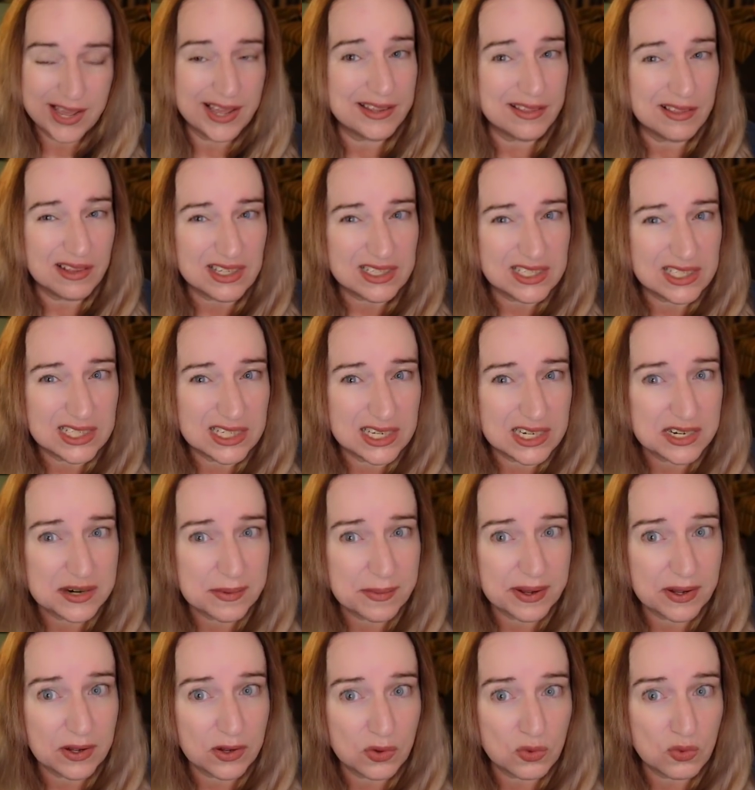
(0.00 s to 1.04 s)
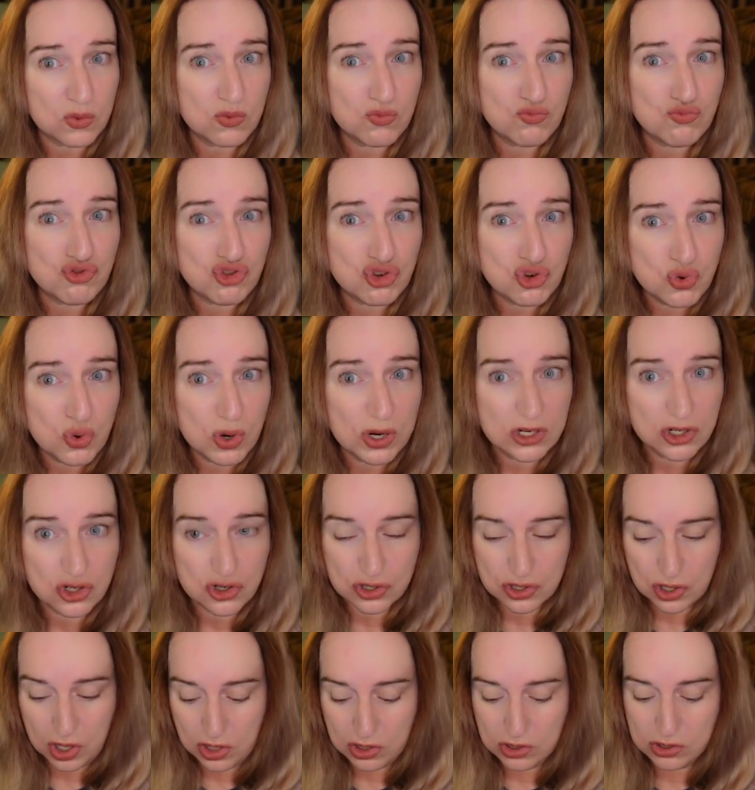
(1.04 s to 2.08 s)
had listed at about two
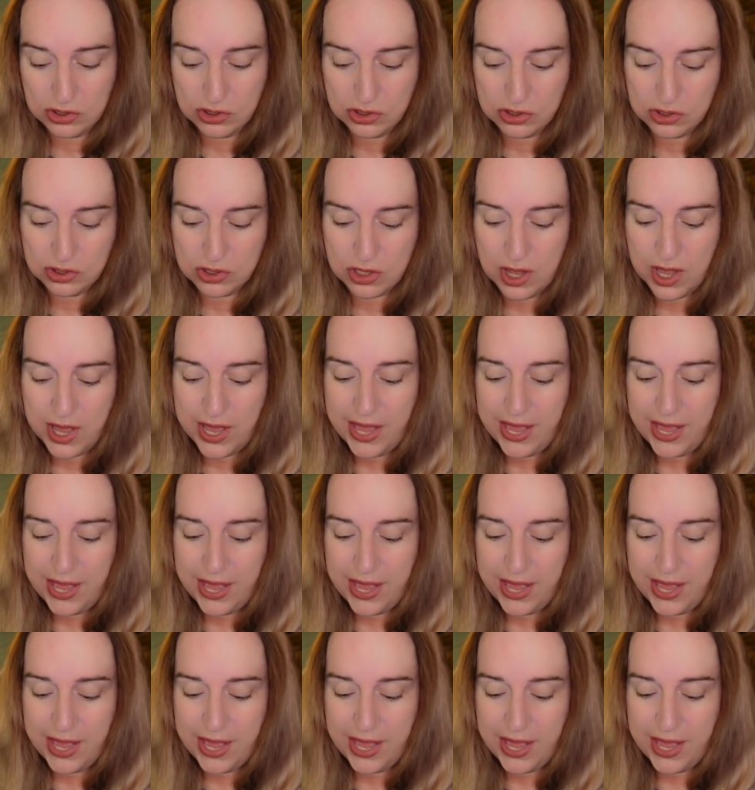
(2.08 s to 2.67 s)
hundred dollars.